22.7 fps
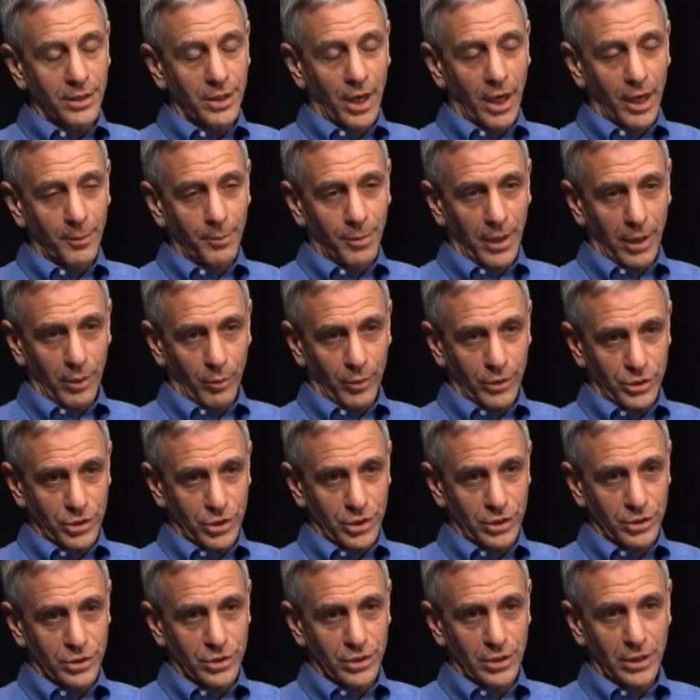The Nakba,
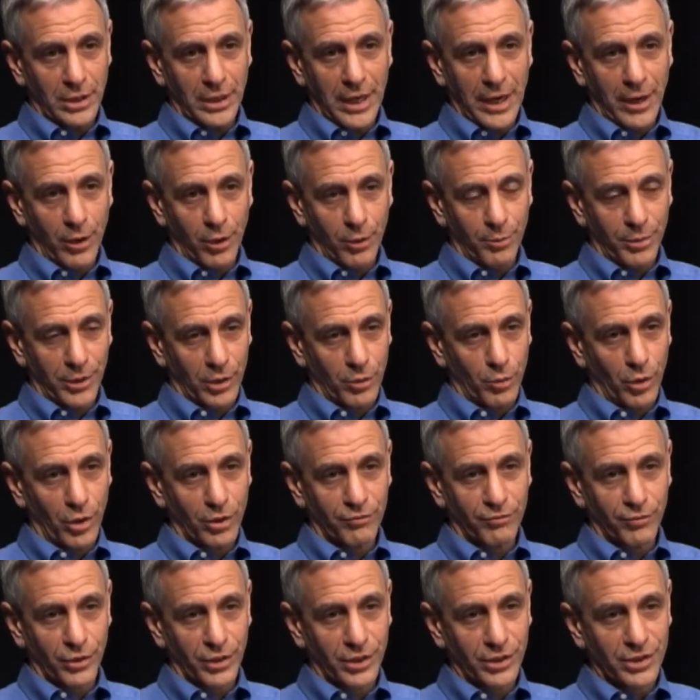which is the Arabic
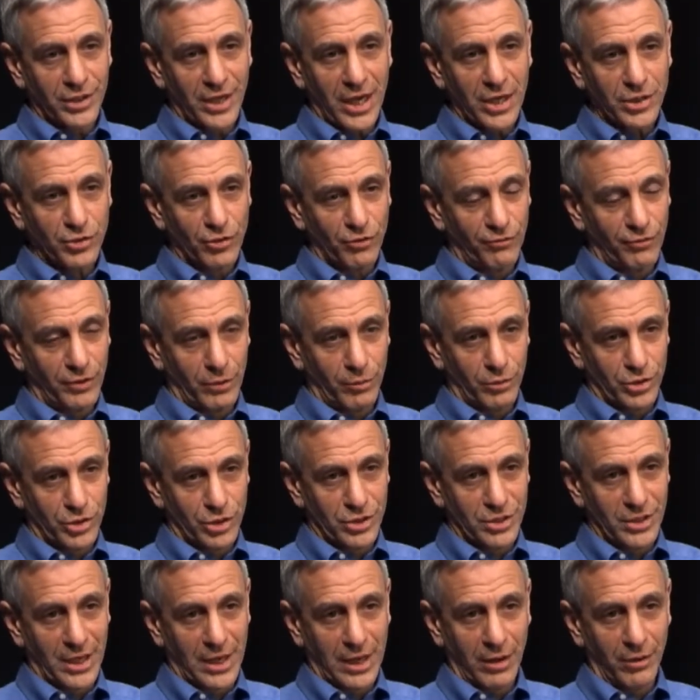word for catastrophe,
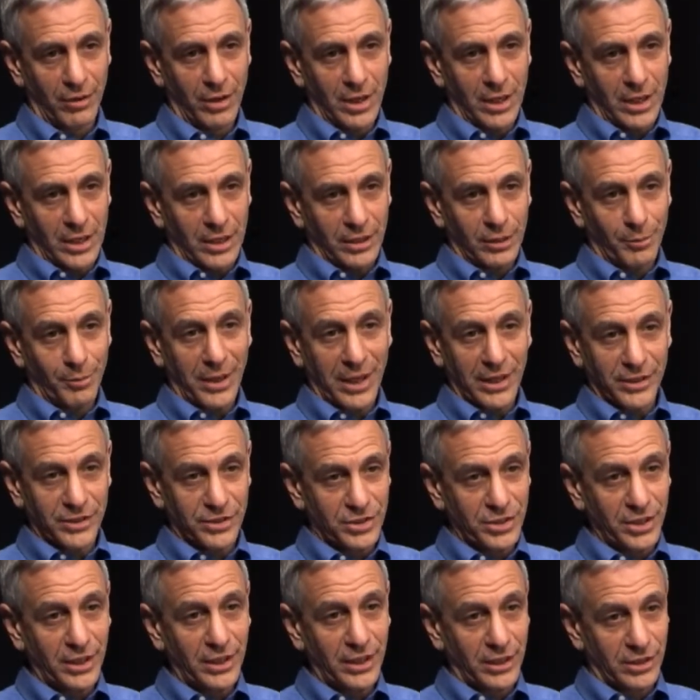which is how the
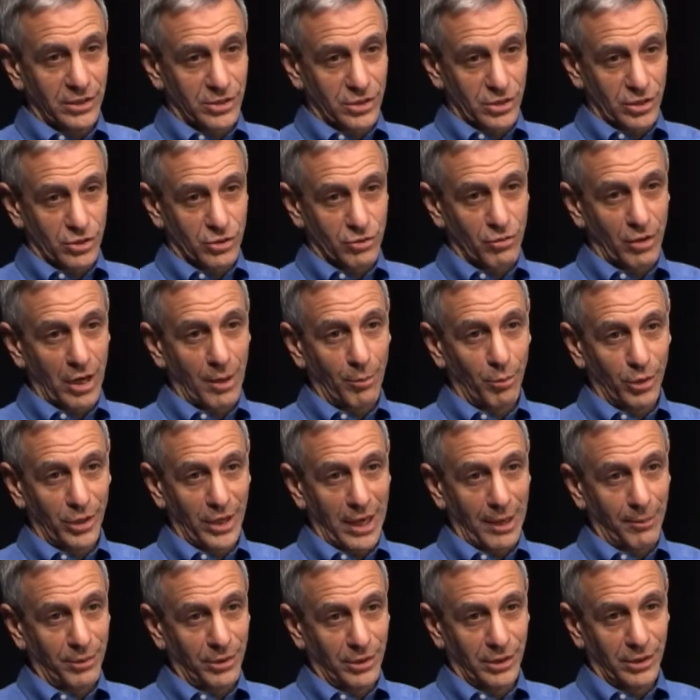Palestinians describe
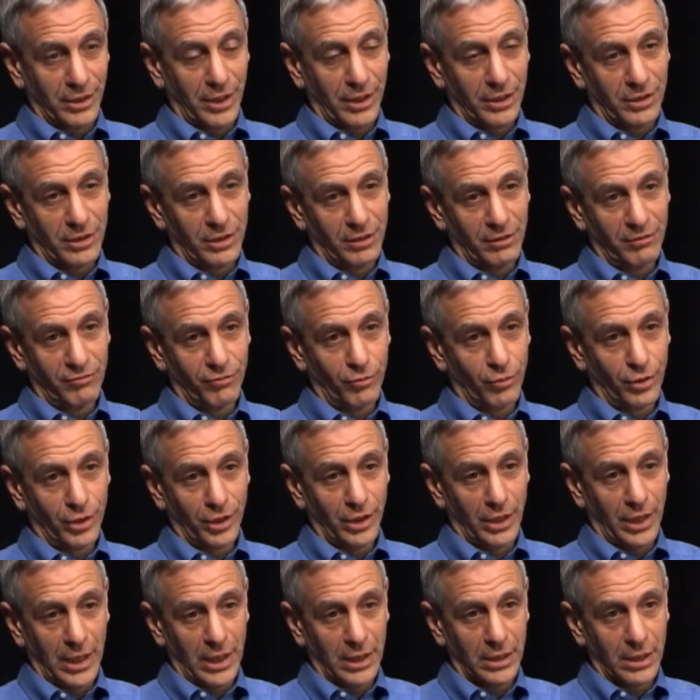what happened in
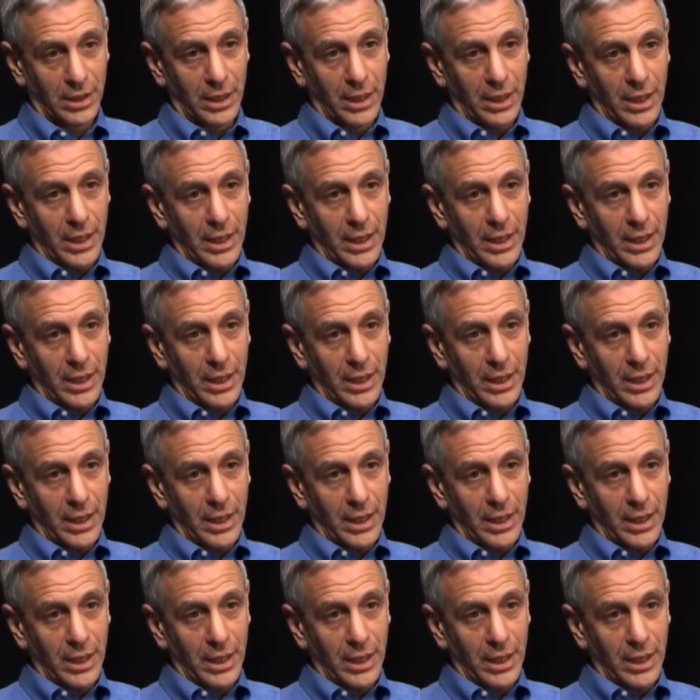1948,